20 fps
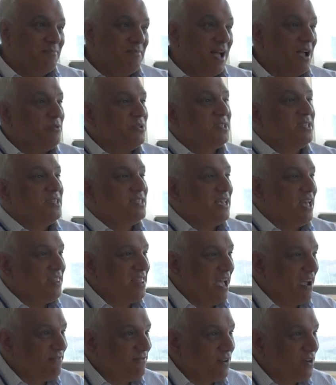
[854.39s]
I was in South
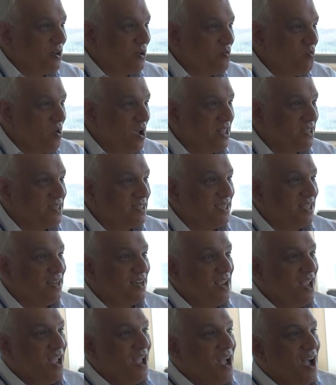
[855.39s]
Africa once and
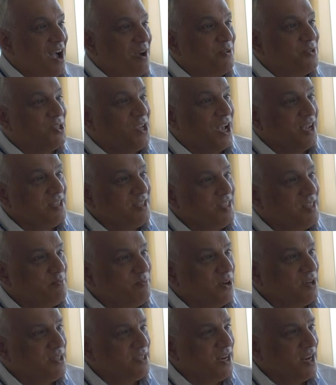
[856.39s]
I was talking to this
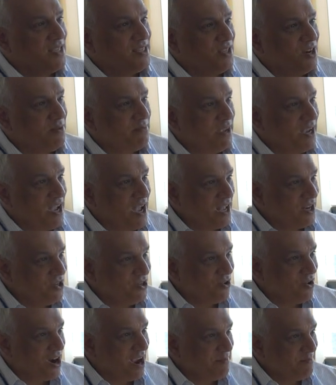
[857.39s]
person. I said, oh my
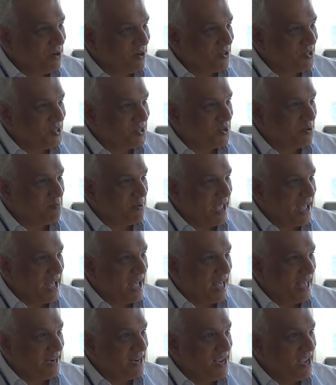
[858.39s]
God, crime here is so
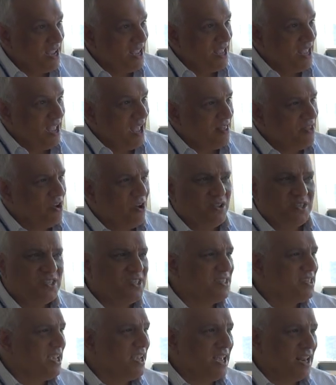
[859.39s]
bad. And they go, it's
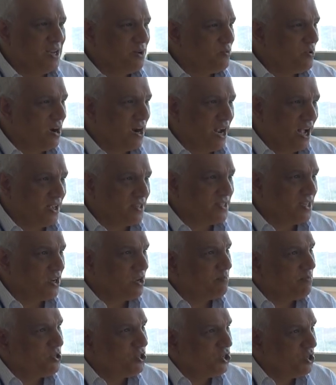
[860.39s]
just like anywhere else. I
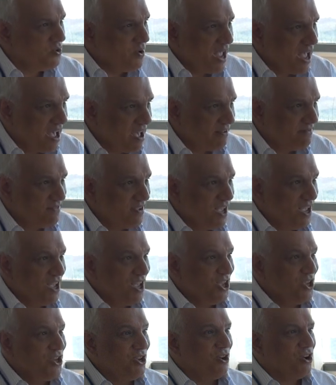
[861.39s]
go, but you have,
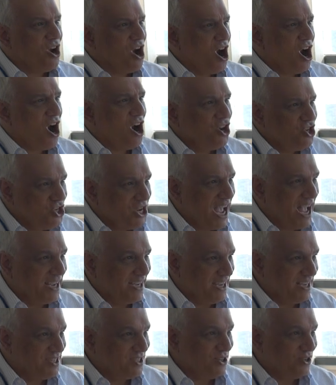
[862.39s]
you know,
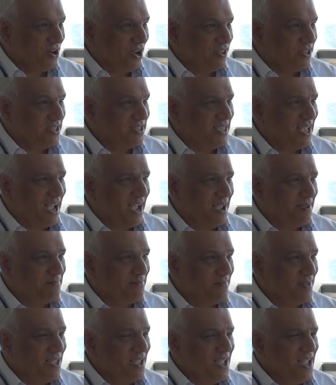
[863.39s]
carjackings here all the
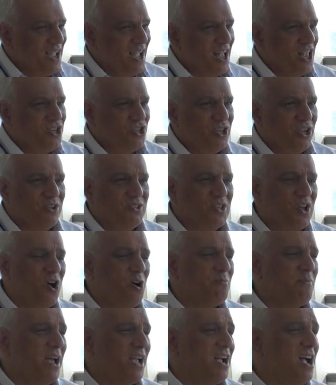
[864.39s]
time. And she goes,
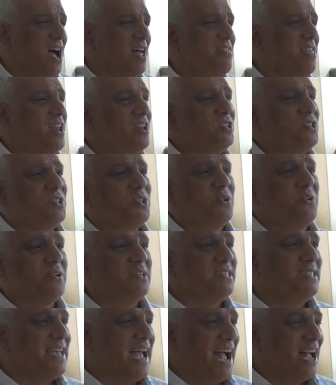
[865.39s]
oh my God, that is so
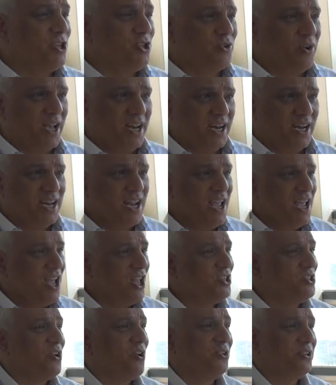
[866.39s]
exaggerated.
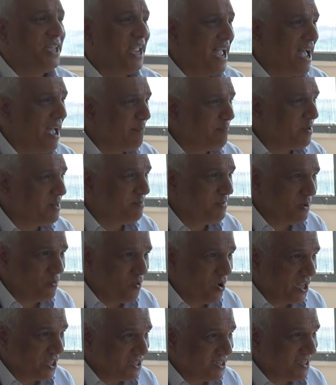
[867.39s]
It's only happened to me
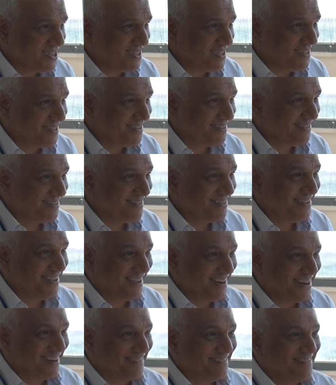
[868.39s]
once.
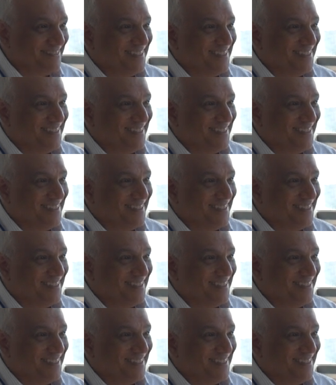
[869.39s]
Yeah.